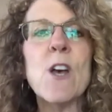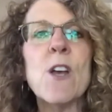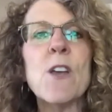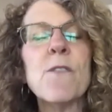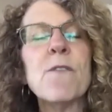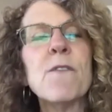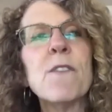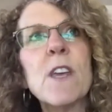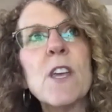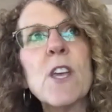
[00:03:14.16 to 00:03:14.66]

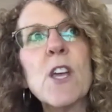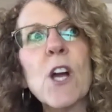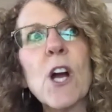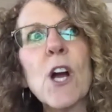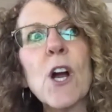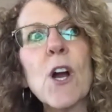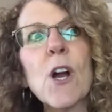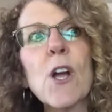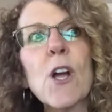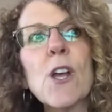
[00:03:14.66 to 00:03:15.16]

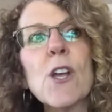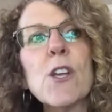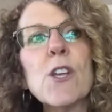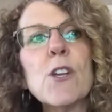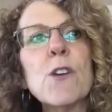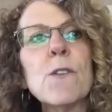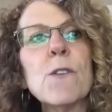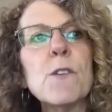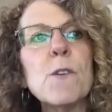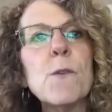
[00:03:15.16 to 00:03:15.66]
Figure
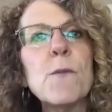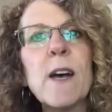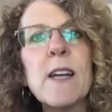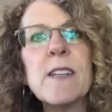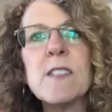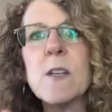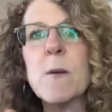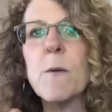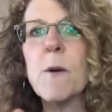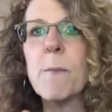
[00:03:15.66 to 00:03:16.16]
you've
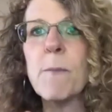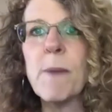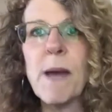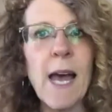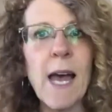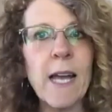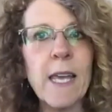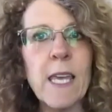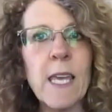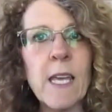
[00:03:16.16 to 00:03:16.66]
got someone
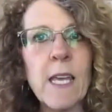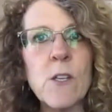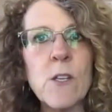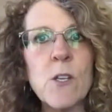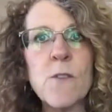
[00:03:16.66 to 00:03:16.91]
packing,